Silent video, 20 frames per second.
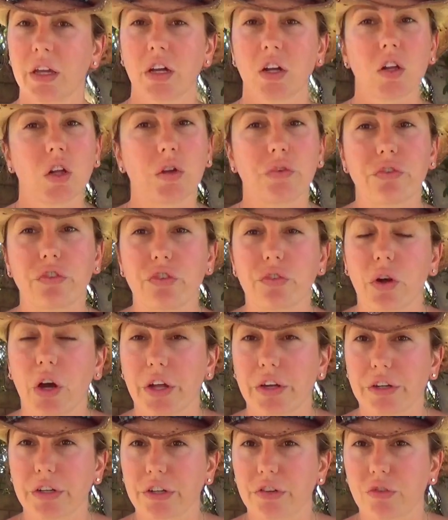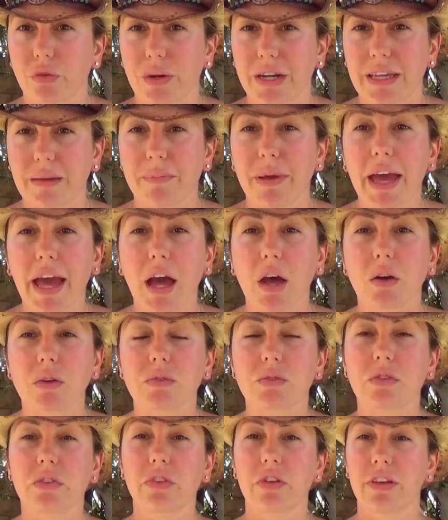close to 120
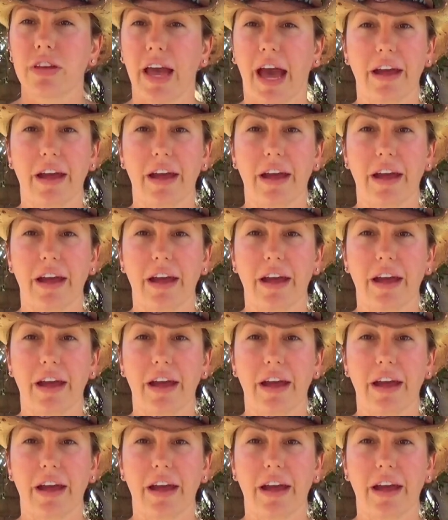pounds